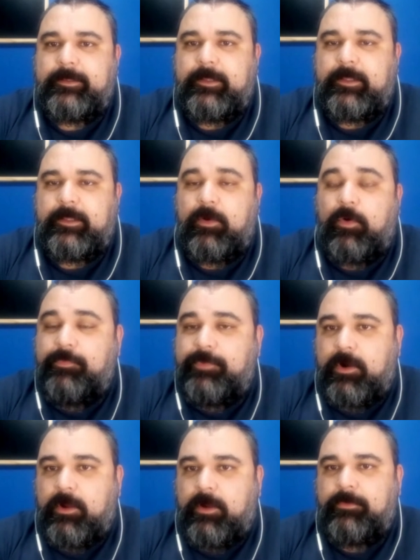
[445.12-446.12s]

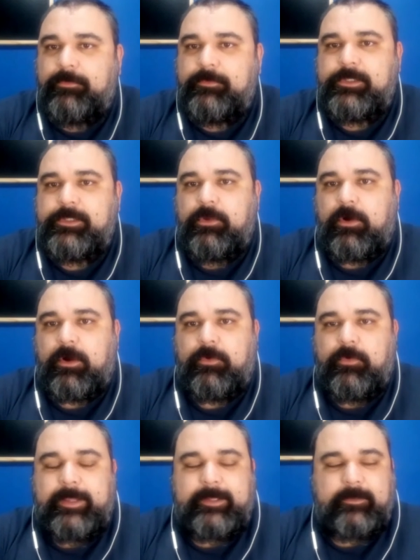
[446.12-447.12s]
overall, you are
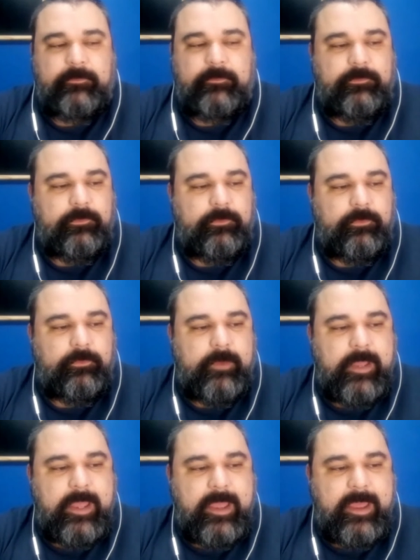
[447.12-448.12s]
going to
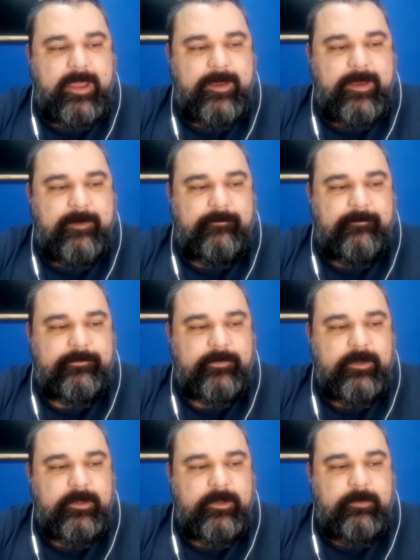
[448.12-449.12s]
have
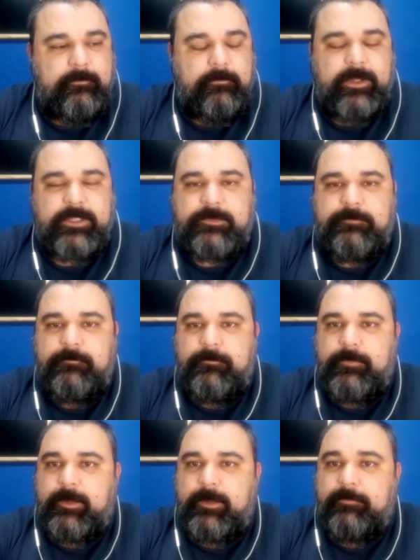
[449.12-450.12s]
much
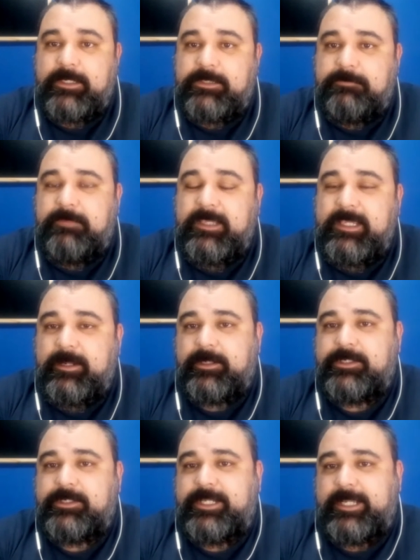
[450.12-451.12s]

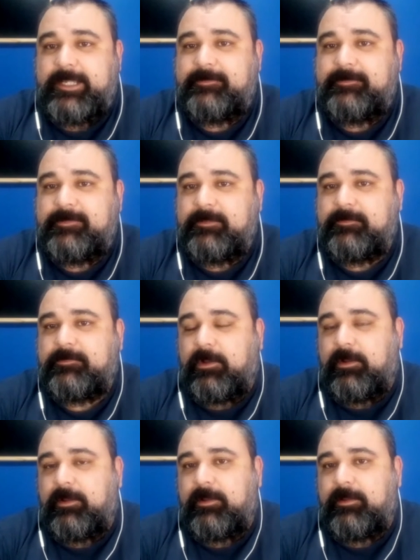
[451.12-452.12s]
bigger chances
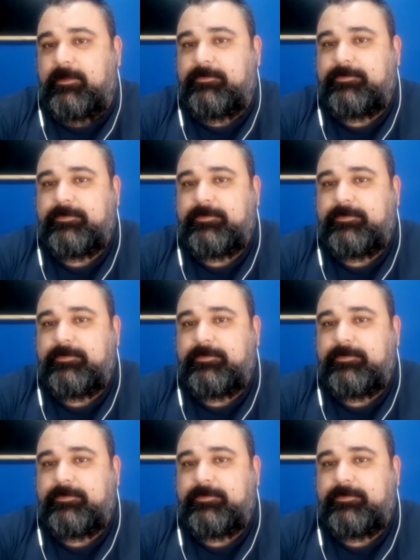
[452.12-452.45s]
of